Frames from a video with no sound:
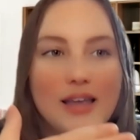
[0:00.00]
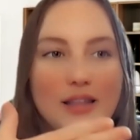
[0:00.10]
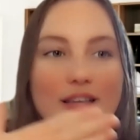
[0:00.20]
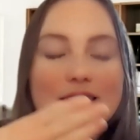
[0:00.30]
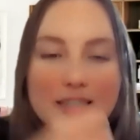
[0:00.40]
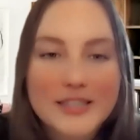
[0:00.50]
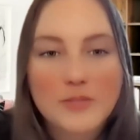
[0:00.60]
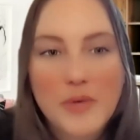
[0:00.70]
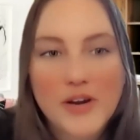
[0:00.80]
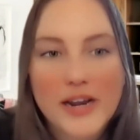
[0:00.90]
this
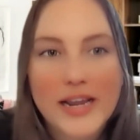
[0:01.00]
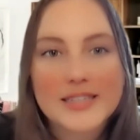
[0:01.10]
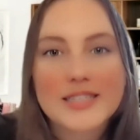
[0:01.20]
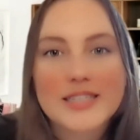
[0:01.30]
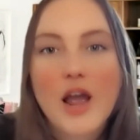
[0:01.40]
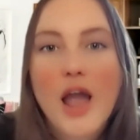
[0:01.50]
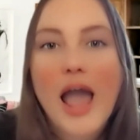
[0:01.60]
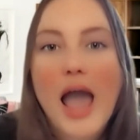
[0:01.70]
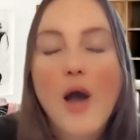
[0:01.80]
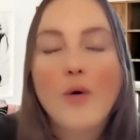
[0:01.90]
experience,
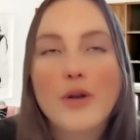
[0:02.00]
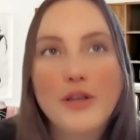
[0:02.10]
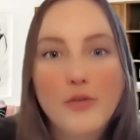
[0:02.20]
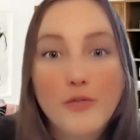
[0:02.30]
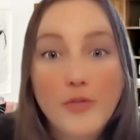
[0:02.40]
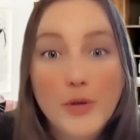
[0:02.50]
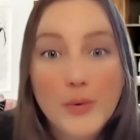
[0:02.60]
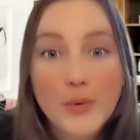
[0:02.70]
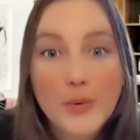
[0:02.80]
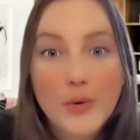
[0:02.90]
how do you
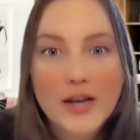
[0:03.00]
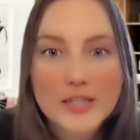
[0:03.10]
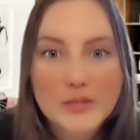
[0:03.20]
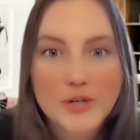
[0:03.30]
view customer